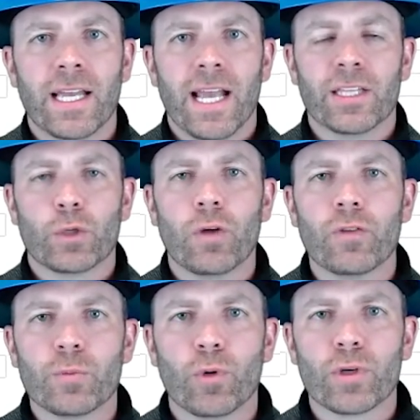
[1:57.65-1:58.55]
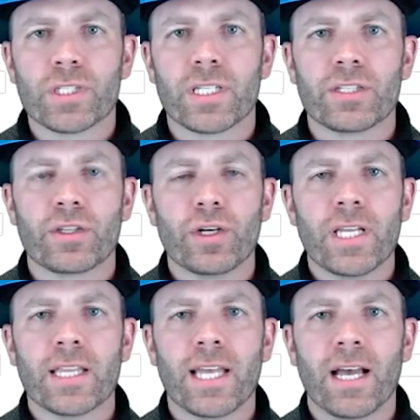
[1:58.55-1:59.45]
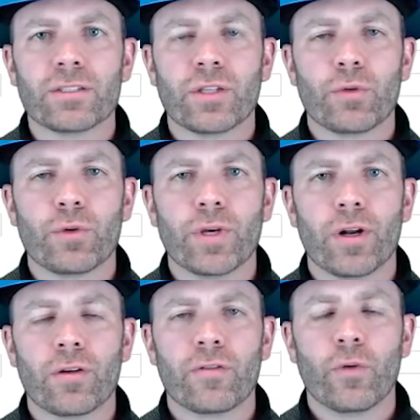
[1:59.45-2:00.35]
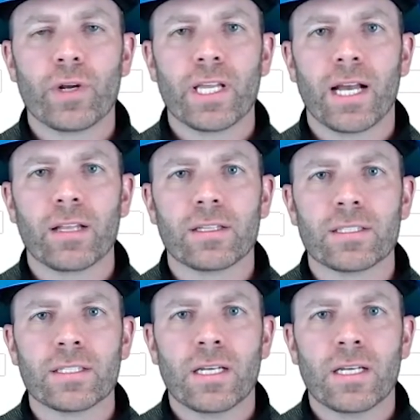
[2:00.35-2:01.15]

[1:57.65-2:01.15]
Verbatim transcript: and the 12 inch portion is 38,340 gallons.